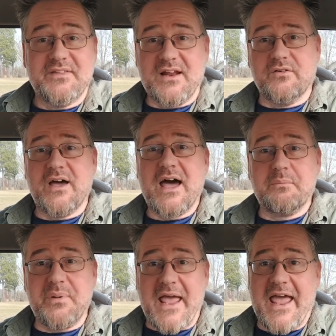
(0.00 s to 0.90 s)
They don't know how
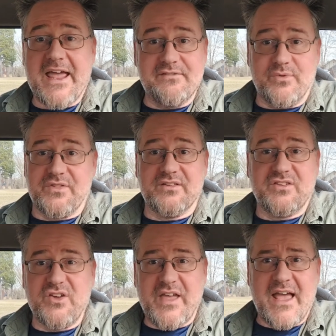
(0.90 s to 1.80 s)
to behave with it.
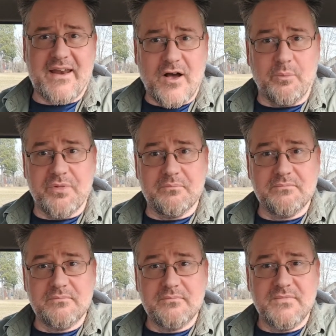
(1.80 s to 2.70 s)
So you can't help them.
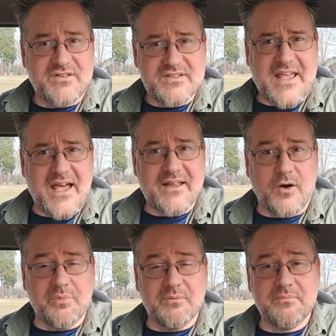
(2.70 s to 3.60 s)
You just can't
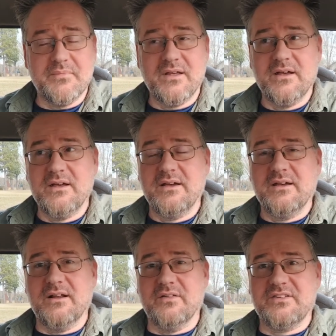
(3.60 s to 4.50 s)
help them.
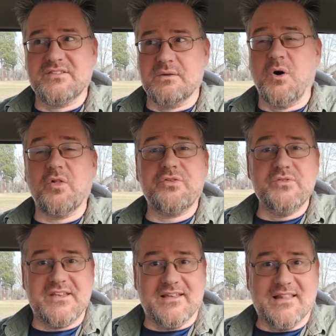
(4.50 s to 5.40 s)
You know, this is the
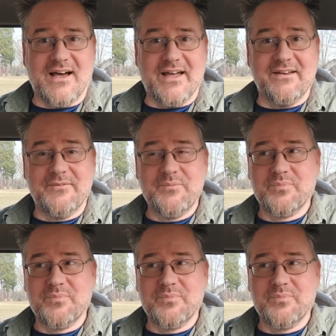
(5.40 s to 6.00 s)
Malthusian line.